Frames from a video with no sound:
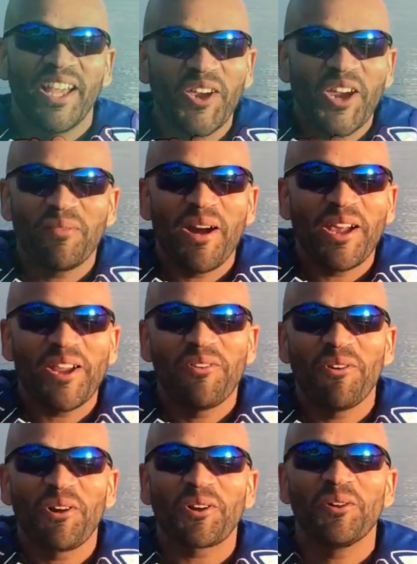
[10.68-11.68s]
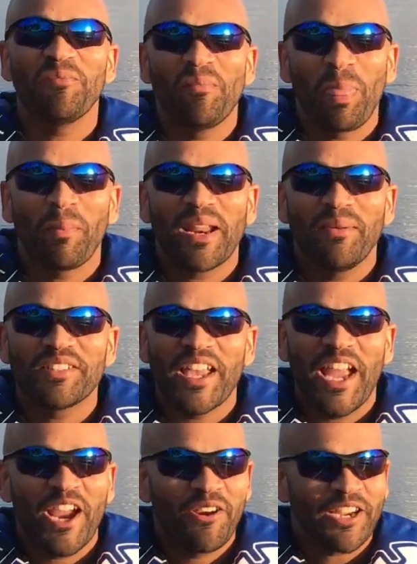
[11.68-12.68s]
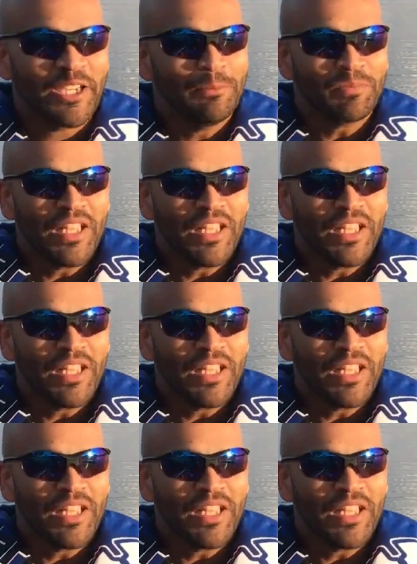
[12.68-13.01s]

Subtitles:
Hello everybody and welcome. My name is Eric,